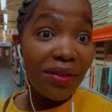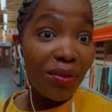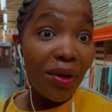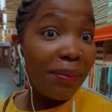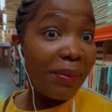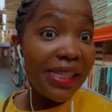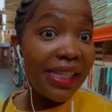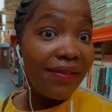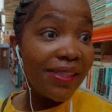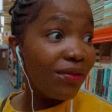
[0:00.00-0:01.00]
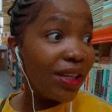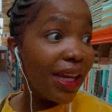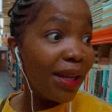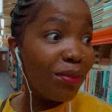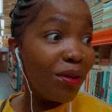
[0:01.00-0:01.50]
roll up my sleeves and really
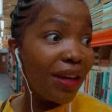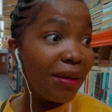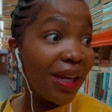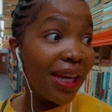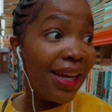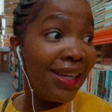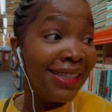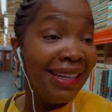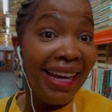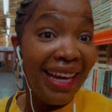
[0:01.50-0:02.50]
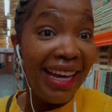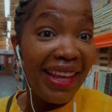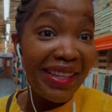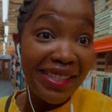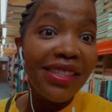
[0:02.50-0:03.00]
get moving because
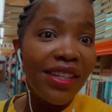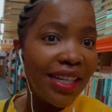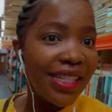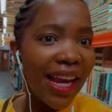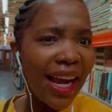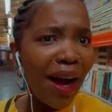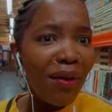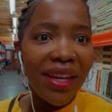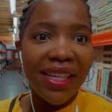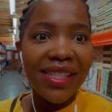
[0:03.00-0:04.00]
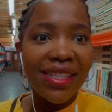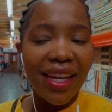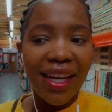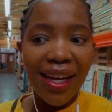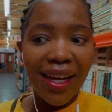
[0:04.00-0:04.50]
this is gonna take hours.
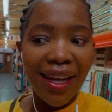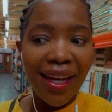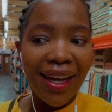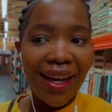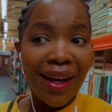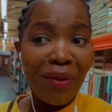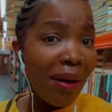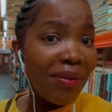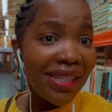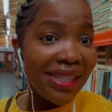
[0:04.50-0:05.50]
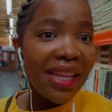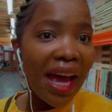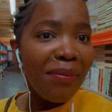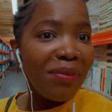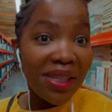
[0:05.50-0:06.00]
Wow, this is the
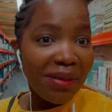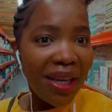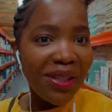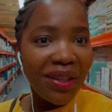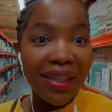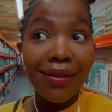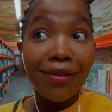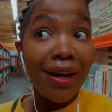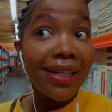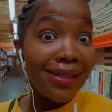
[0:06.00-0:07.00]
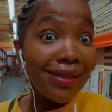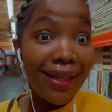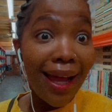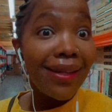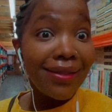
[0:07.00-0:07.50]
happiest place on fuck
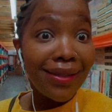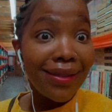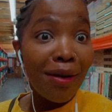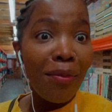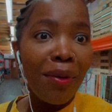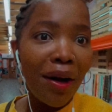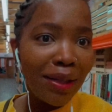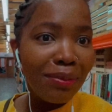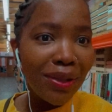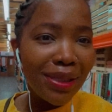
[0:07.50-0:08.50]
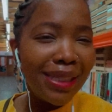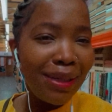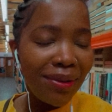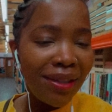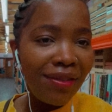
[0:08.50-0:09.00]
Disneyland. Bog and Books,
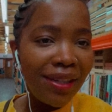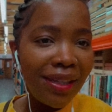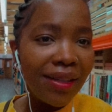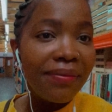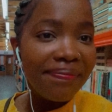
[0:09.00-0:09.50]
Deep River.